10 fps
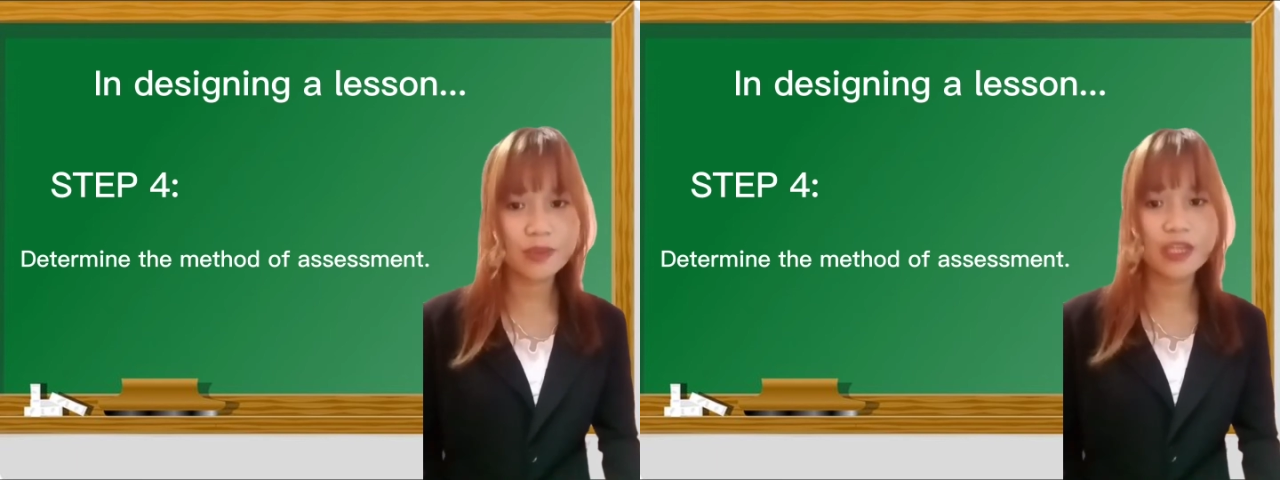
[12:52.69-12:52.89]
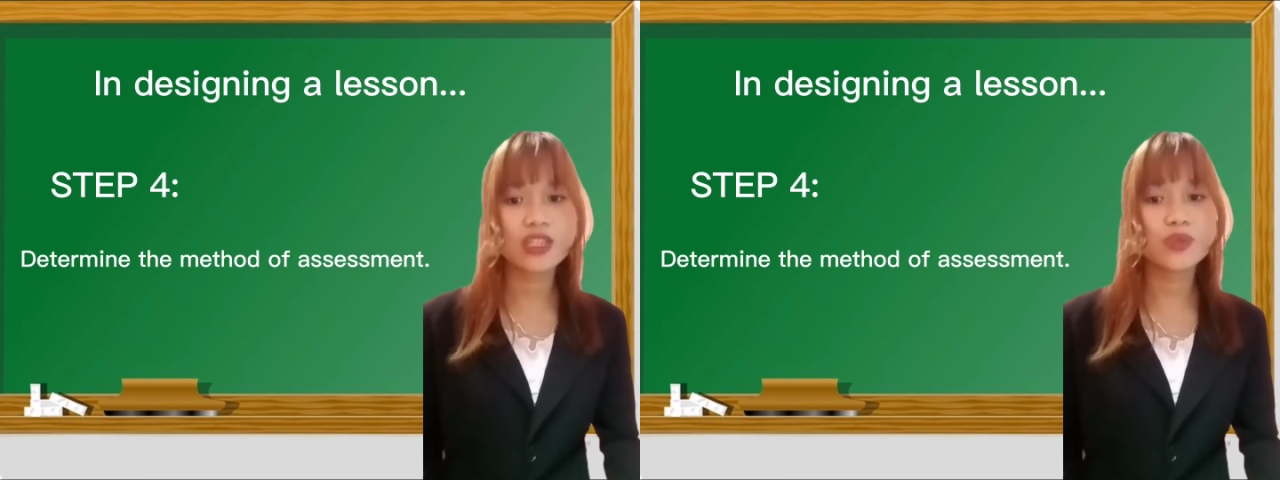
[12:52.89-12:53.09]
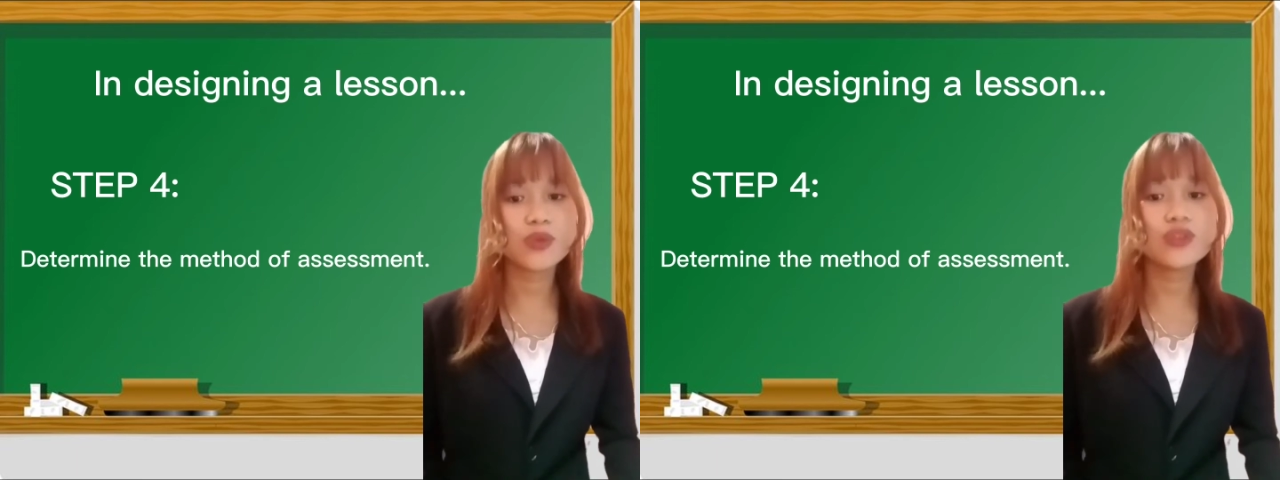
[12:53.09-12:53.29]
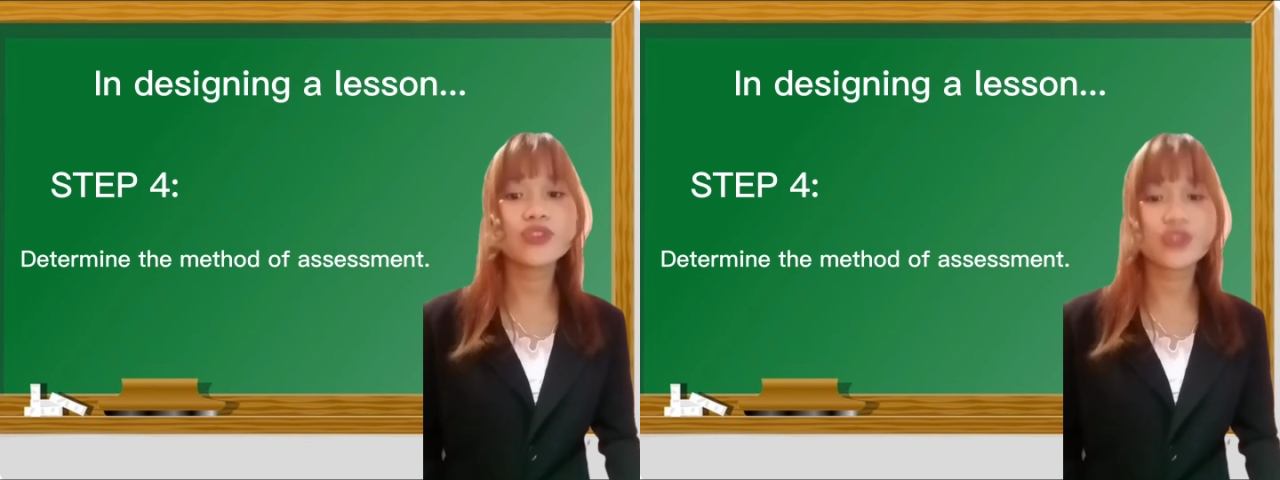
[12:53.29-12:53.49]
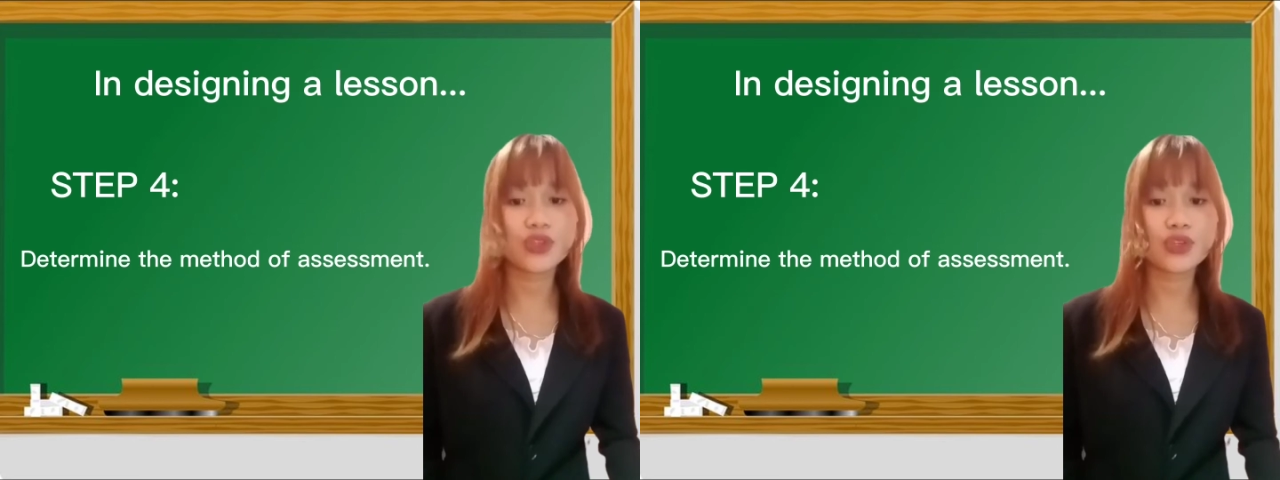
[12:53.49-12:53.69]
that would
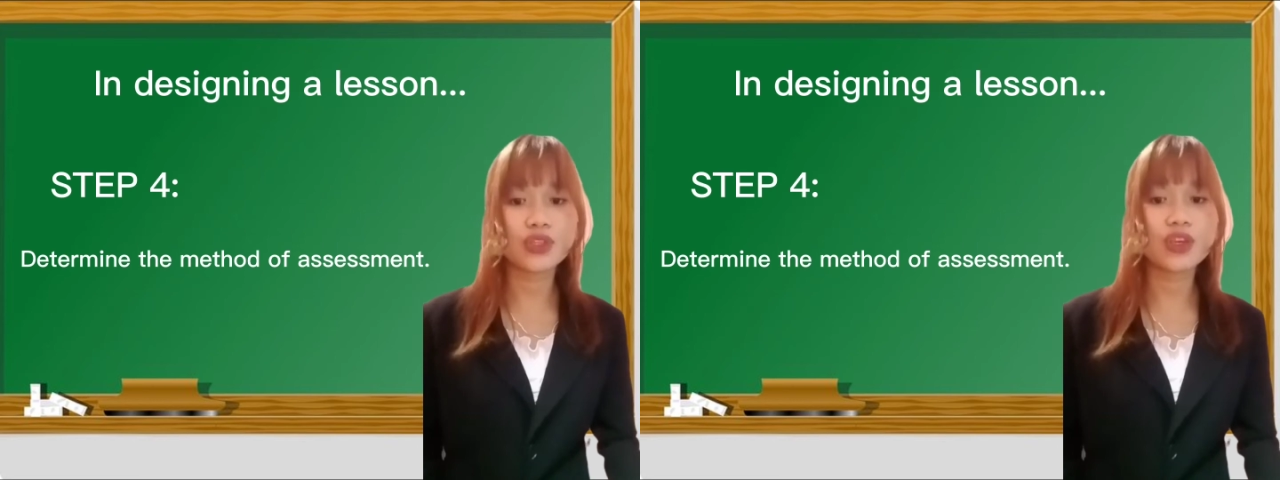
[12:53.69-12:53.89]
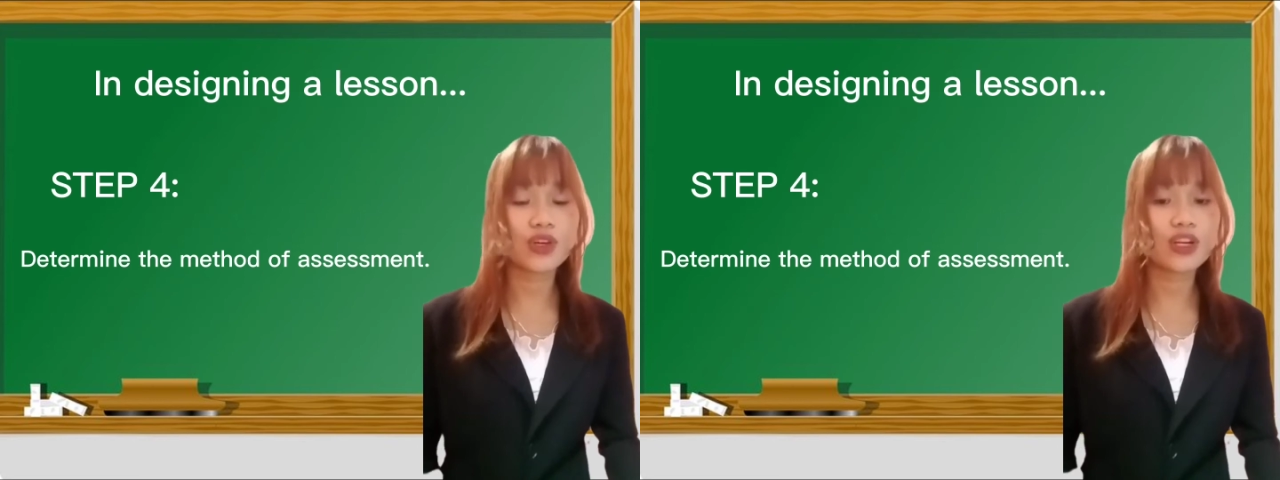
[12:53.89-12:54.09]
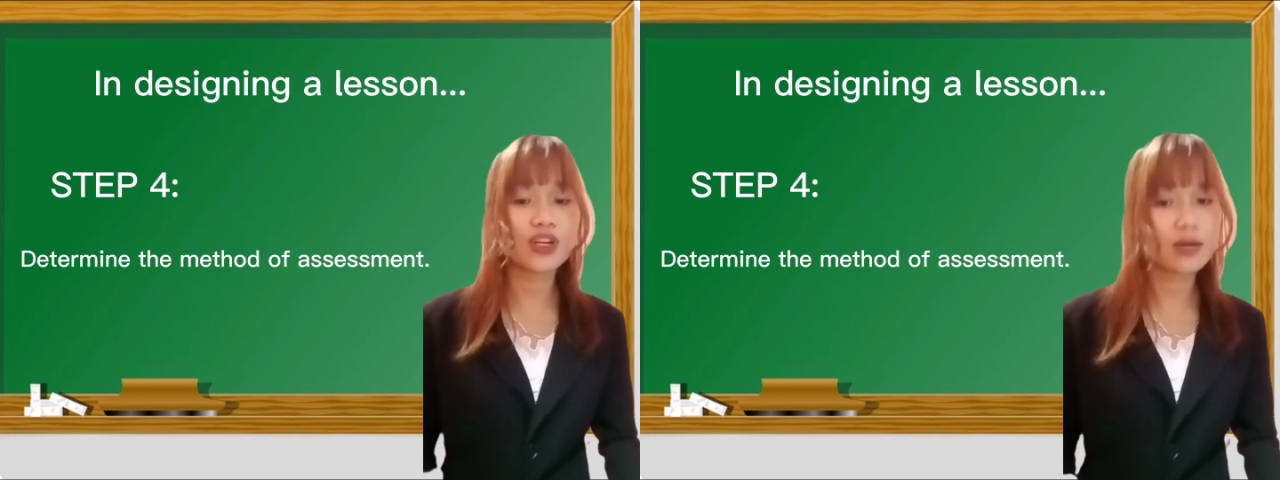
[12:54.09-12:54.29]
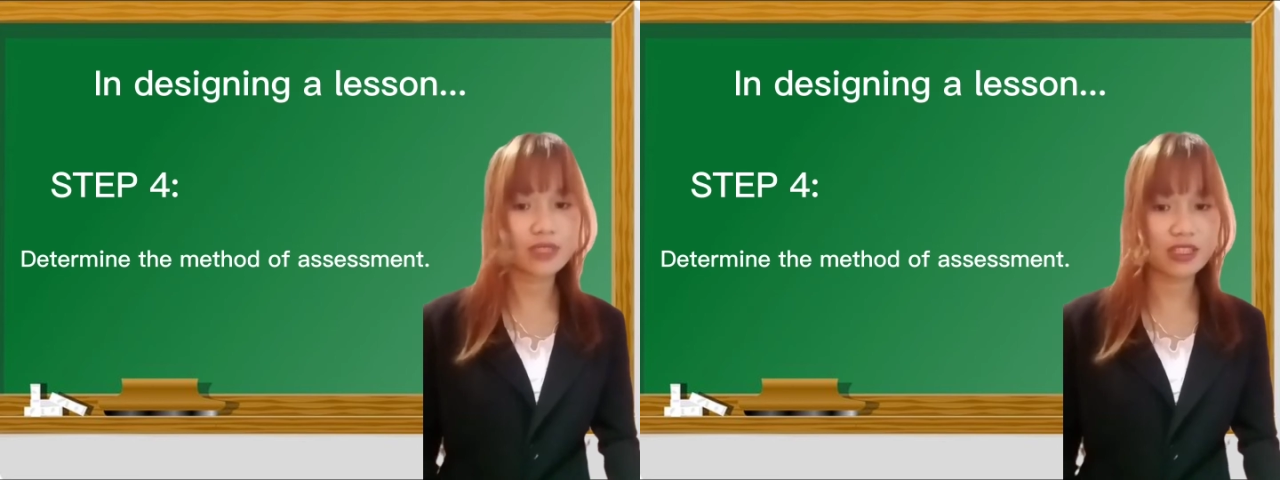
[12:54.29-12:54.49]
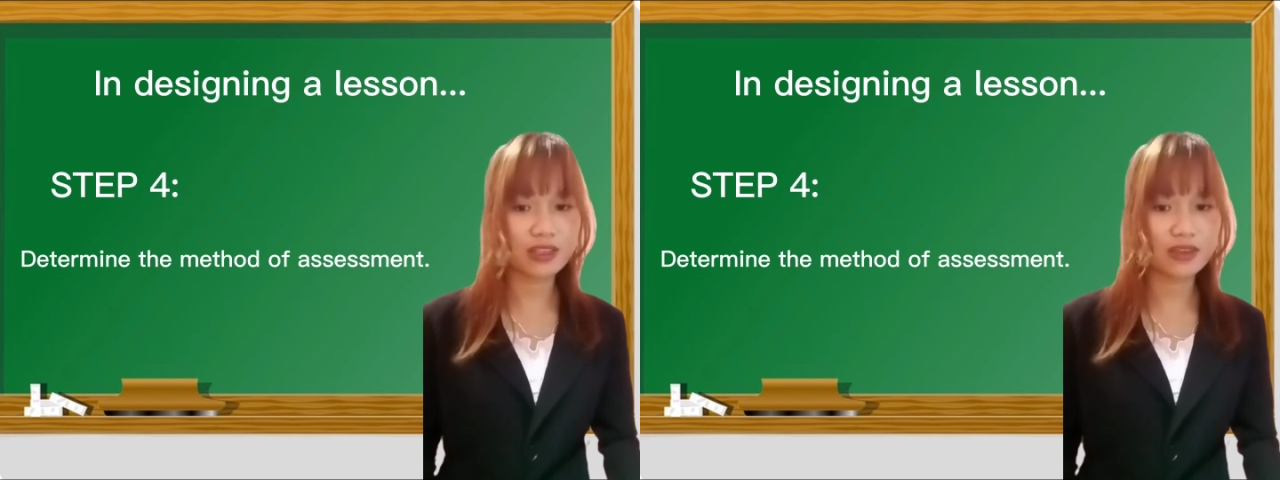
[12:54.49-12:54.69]
suit your
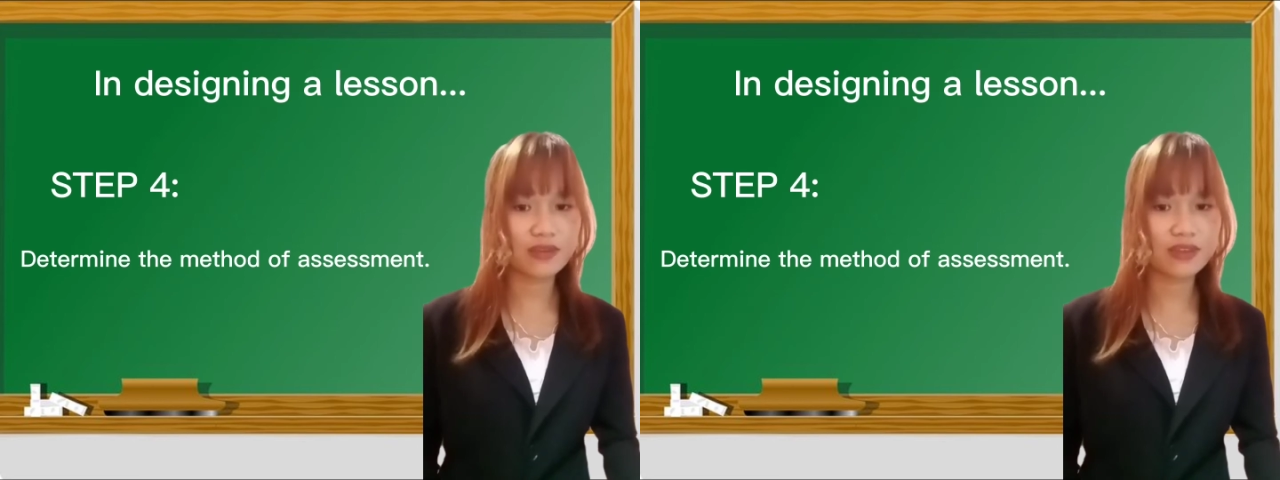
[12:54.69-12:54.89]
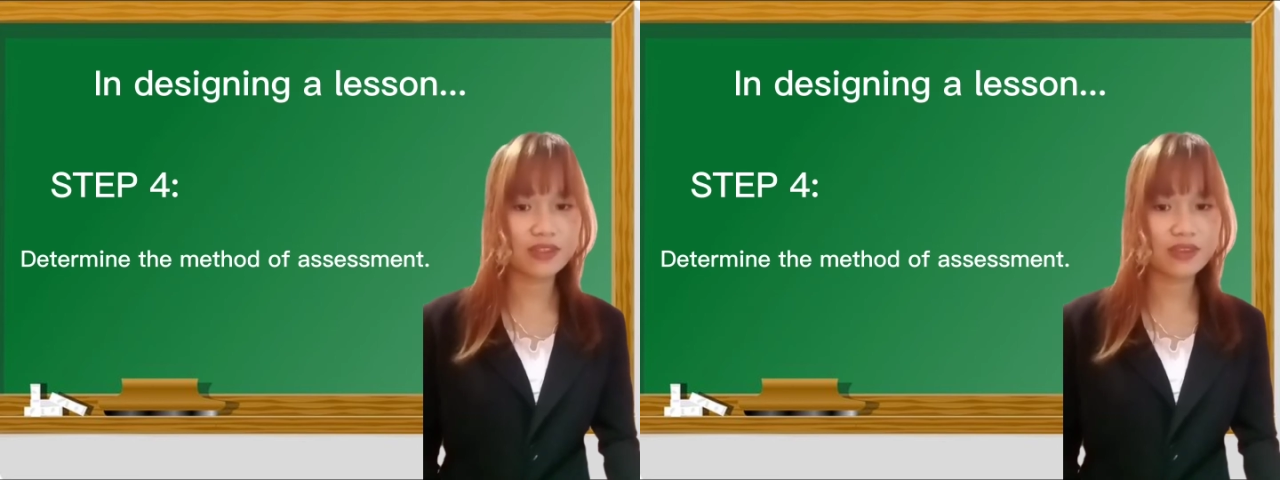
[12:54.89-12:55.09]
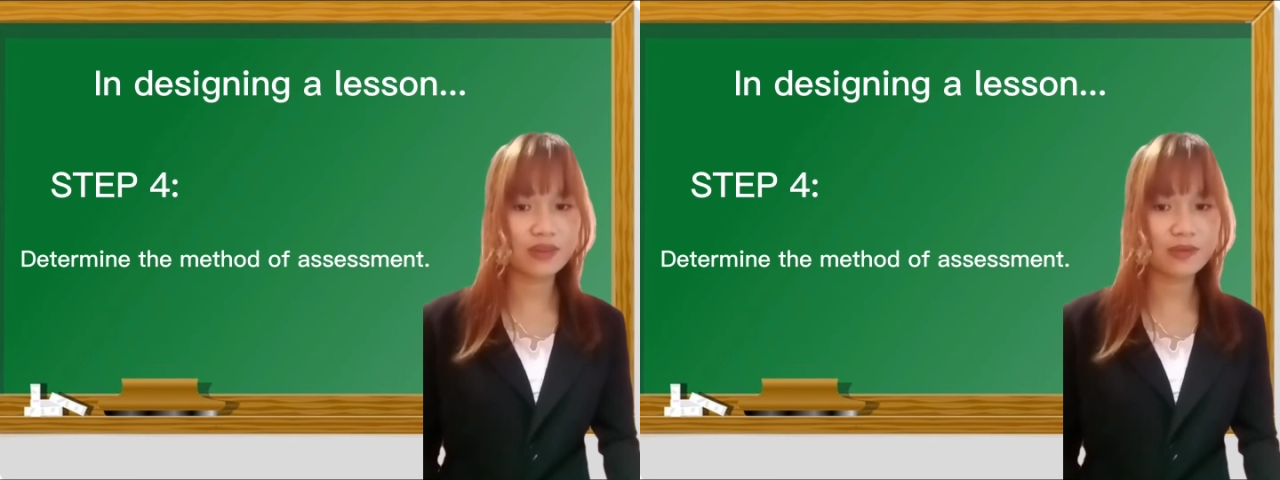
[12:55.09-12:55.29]
objectives.